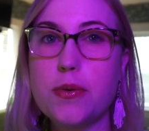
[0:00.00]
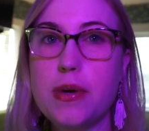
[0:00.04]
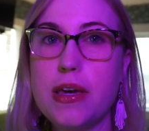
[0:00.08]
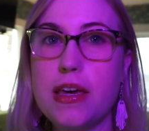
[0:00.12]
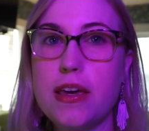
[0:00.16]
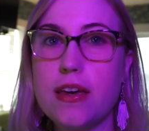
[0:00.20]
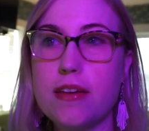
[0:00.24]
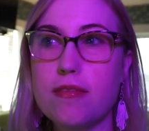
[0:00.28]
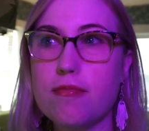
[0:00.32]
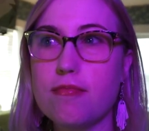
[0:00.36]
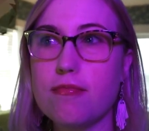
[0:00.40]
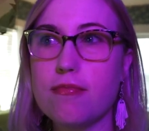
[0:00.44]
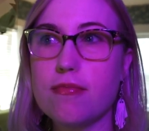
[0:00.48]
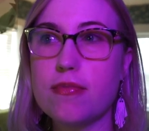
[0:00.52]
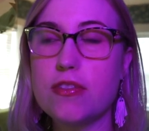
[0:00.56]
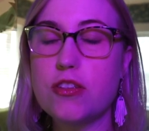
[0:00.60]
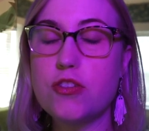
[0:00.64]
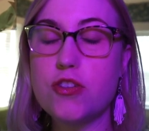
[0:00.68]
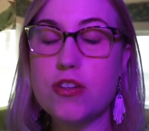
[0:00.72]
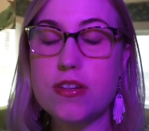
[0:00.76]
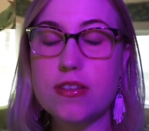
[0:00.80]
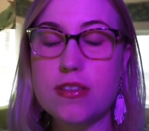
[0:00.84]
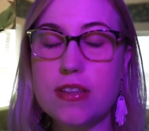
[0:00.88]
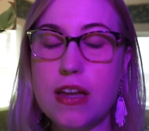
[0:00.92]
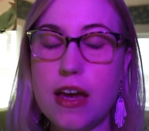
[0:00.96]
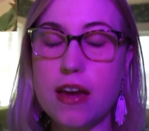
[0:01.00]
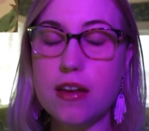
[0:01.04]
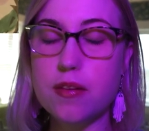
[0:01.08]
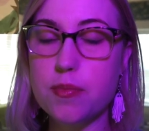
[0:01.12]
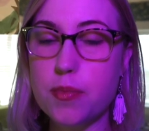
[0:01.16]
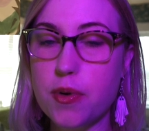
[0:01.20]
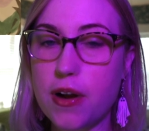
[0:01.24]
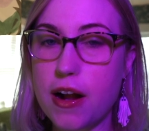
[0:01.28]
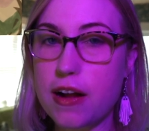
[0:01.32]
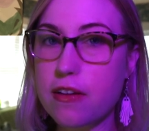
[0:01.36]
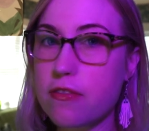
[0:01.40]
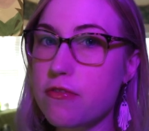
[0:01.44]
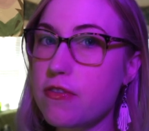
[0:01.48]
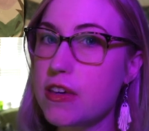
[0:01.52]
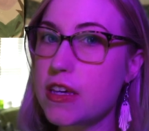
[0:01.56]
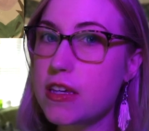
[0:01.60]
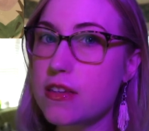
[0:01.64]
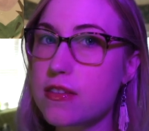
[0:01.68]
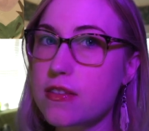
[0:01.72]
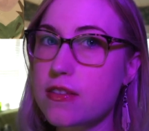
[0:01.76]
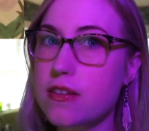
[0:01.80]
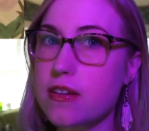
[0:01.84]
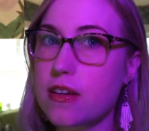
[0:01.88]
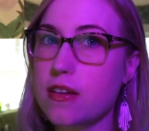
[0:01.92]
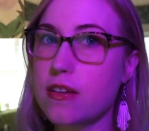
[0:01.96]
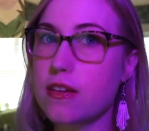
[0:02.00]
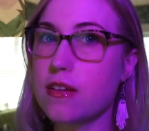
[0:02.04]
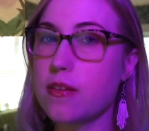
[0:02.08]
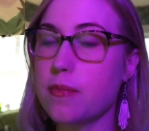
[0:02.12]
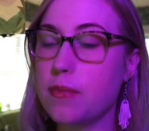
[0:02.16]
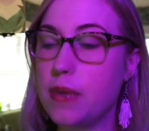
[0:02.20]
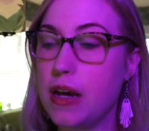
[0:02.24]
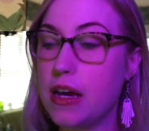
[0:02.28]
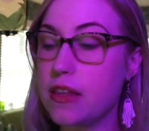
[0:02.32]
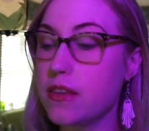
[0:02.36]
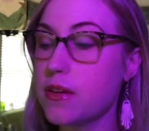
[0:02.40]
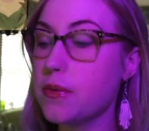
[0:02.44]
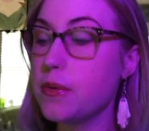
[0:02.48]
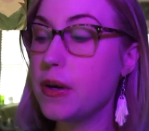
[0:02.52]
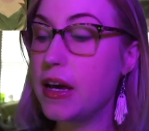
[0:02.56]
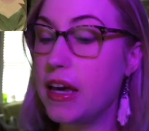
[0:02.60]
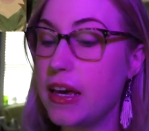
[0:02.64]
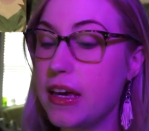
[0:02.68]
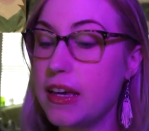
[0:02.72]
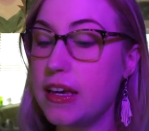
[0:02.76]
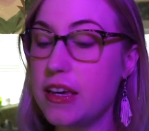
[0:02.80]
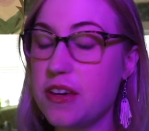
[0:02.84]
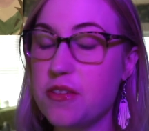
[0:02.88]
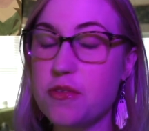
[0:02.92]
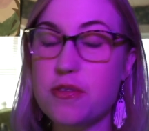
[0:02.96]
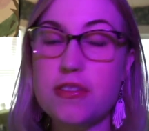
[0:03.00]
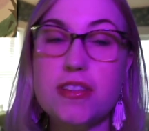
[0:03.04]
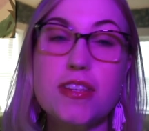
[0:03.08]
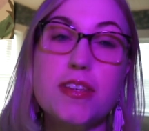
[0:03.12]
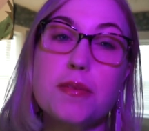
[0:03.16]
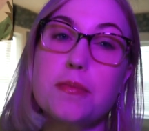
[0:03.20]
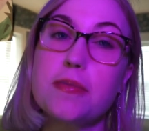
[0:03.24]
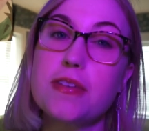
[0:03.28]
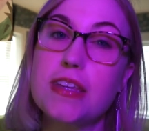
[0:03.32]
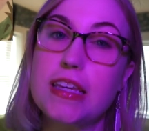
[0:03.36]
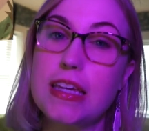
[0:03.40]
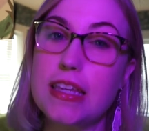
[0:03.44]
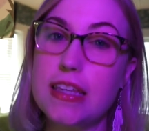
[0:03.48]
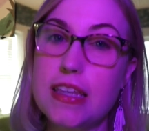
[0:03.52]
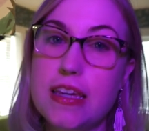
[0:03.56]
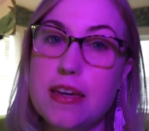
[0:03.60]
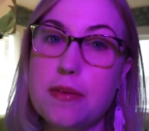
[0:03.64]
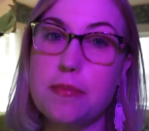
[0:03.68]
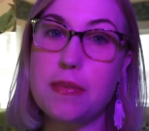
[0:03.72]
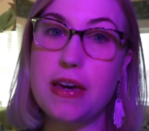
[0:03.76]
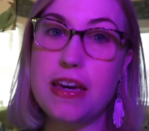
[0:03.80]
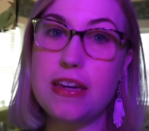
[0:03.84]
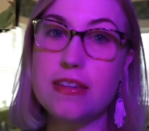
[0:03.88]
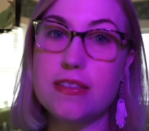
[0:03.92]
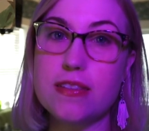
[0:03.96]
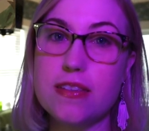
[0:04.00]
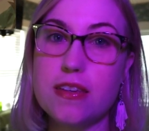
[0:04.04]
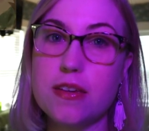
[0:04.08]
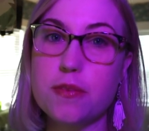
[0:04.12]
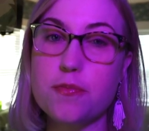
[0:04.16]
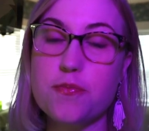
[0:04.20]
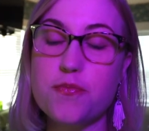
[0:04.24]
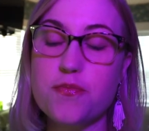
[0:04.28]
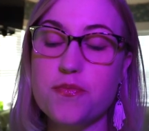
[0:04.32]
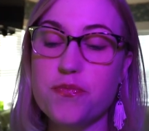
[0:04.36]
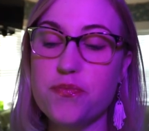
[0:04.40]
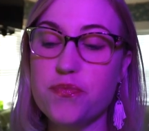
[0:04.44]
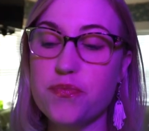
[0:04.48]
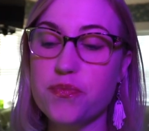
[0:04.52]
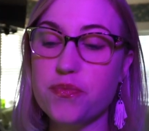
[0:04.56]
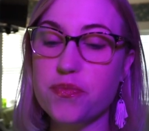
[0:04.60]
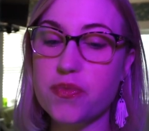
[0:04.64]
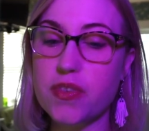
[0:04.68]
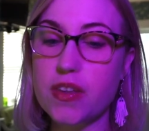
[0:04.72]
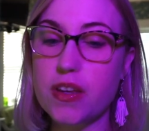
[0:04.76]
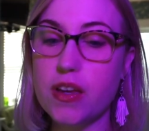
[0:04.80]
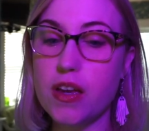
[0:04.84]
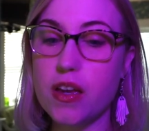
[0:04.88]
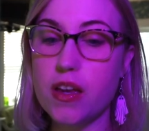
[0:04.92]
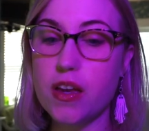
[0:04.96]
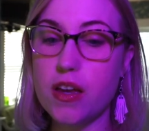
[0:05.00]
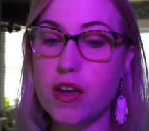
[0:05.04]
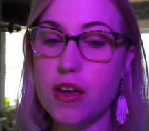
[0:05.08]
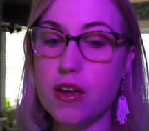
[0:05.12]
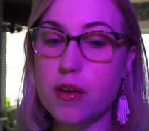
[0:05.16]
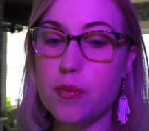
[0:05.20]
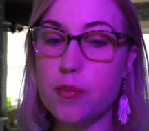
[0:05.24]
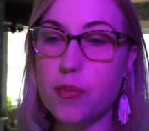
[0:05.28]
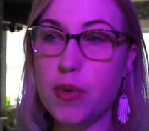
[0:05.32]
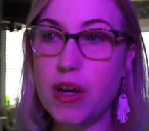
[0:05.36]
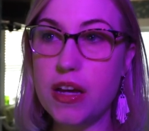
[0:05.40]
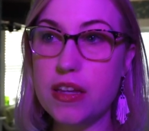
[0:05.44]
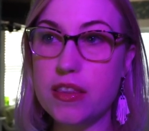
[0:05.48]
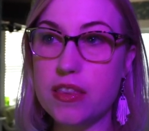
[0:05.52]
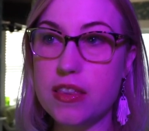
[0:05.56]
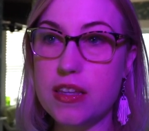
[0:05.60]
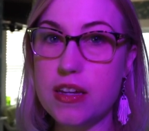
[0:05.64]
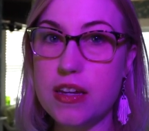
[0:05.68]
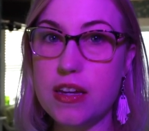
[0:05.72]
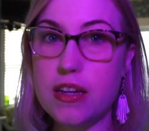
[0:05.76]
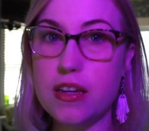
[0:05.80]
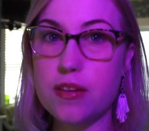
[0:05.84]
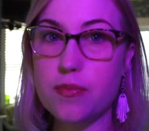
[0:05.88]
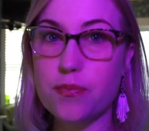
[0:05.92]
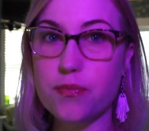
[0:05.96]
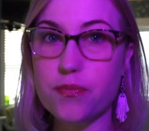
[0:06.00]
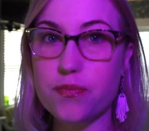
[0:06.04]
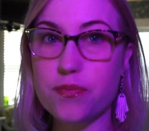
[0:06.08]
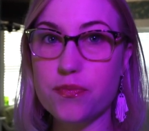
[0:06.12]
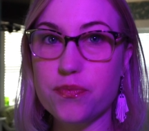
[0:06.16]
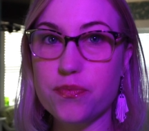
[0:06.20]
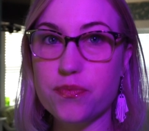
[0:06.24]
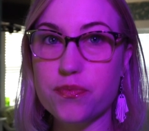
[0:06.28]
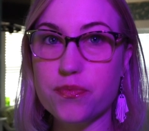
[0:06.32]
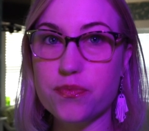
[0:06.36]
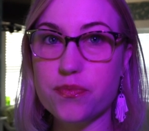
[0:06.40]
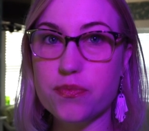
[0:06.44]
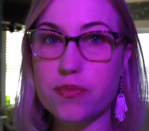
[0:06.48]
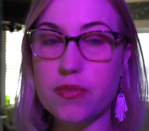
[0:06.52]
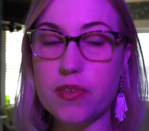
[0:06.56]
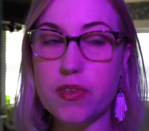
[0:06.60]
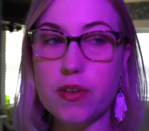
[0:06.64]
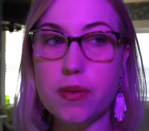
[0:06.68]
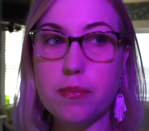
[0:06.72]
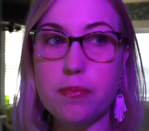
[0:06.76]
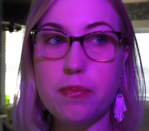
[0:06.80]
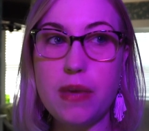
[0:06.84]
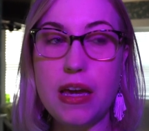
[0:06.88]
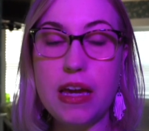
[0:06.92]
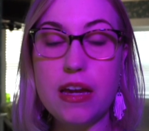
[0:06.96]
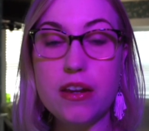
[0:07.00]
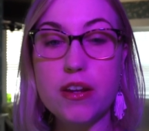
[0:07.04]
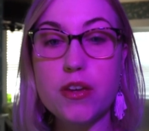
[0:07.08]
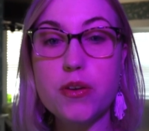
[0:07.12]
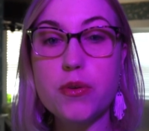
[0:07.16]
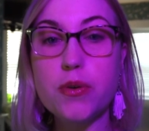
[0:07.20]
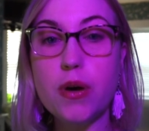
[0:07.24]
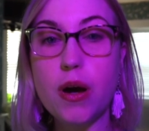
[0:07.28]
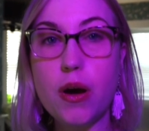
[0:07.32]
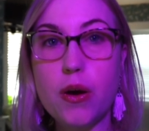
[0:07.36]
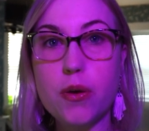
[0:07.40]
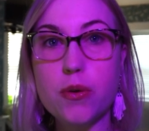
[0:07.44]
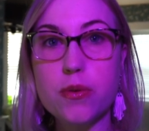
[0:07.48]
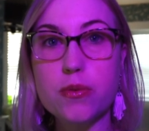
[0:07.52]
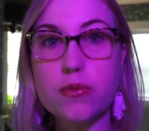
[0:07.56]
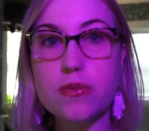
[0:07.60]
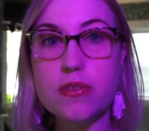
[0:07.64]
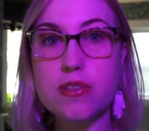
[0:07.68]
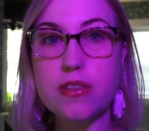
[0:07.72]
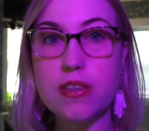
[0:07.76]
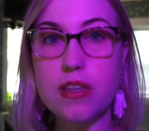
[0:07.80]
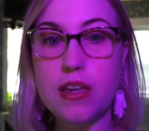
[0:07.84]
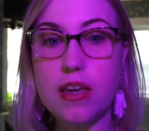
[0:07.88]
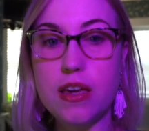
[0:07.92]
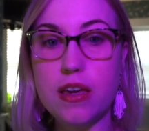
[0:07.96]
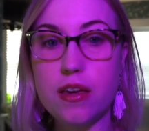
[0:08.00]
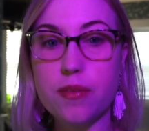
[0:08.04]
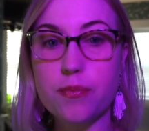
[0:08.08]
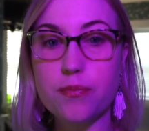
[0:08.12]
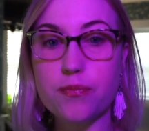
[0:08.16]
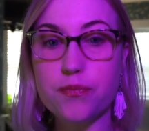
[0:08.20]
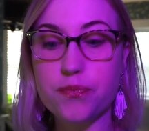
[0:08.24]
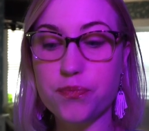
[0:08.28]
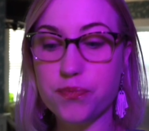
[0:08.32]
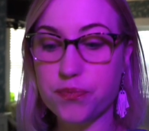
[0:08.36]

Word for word: we just had breakfast. By the way, it was completely amazing. But the man who owns the